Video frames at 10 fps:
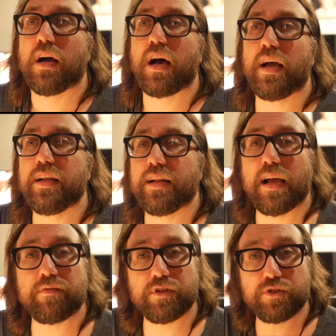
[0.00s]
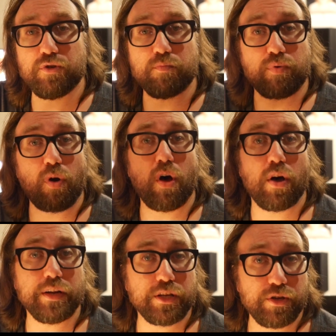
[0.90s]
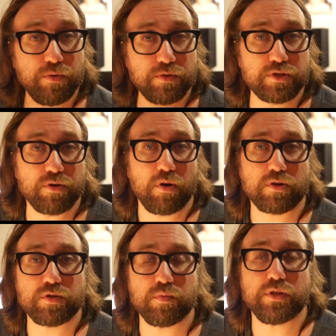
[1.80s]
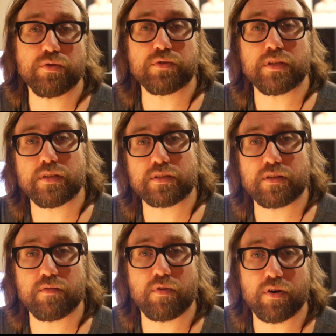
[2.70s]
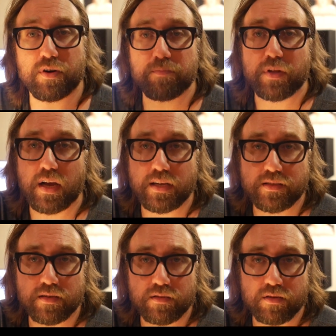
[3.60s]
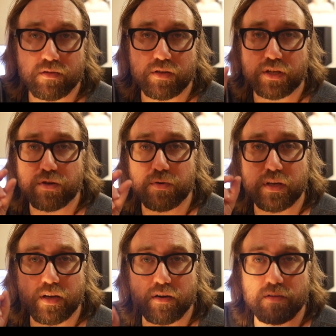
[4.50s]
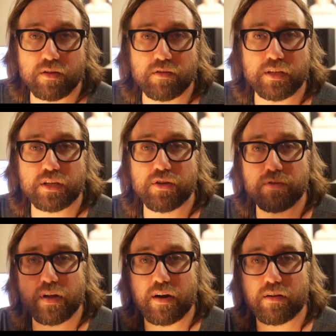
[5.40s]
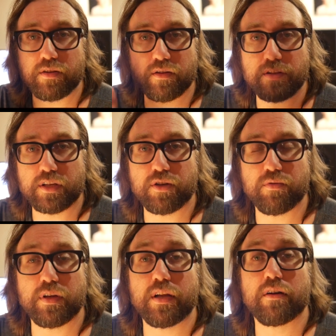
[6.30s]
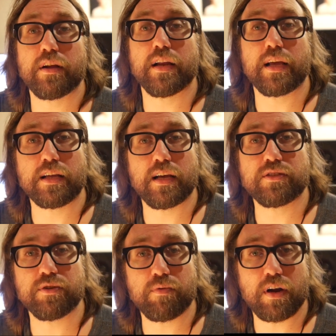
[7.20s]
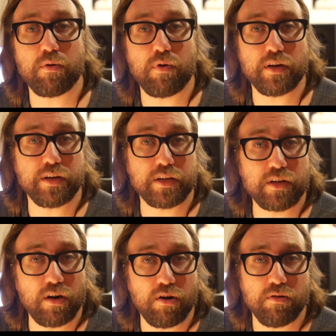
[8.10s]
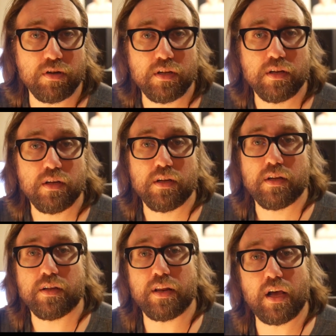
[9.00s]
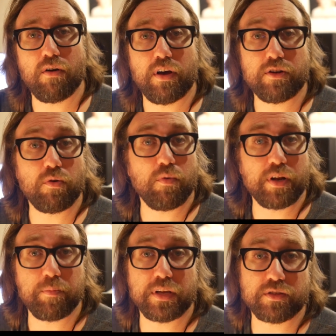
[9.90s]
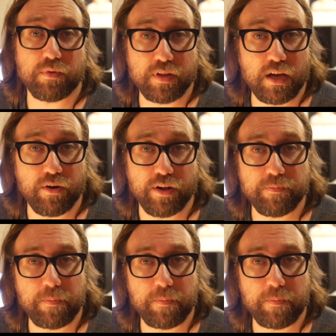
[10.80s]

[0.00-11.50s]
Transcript: I didn't have to do broad EQ strokes when using this converter. I did a little EQ here, a little EQ there, a little EQ here, and I got to where I wanted to go. Now I don't want to mix without it.